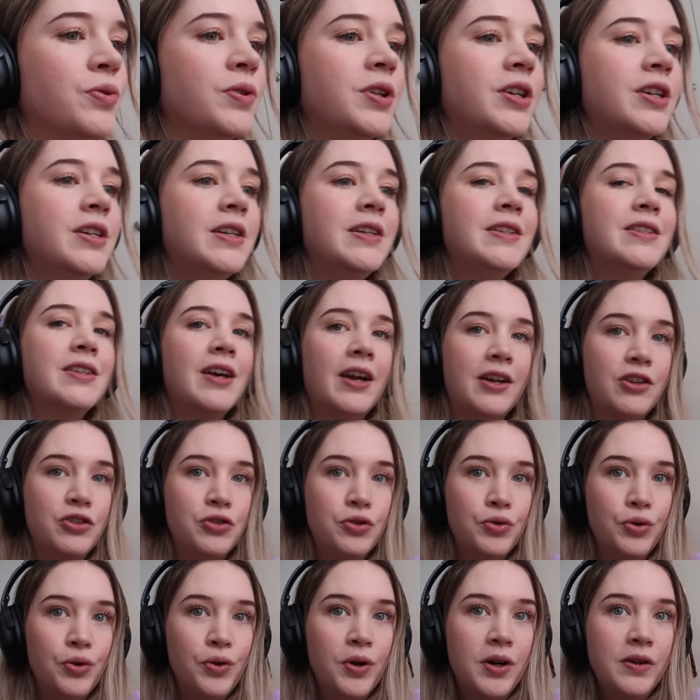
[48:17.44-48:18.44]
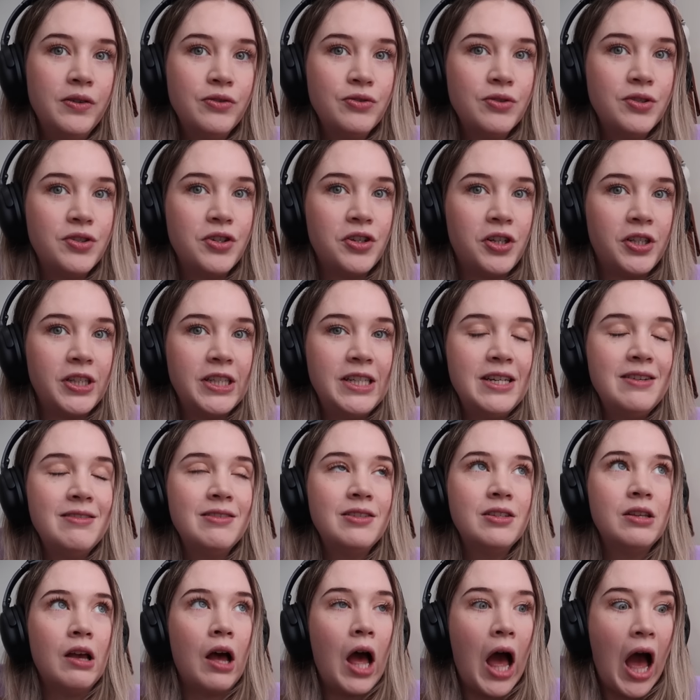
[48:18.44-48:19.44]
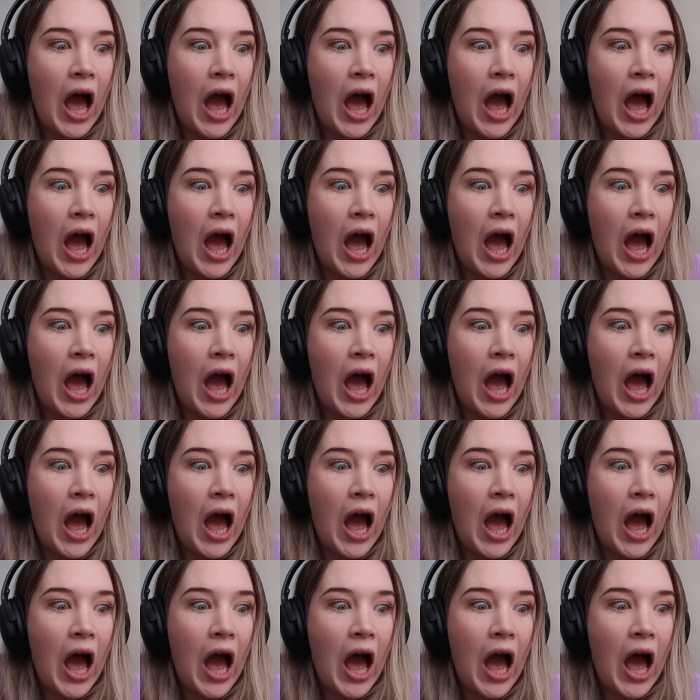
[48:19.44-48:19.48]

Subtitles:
was like $200,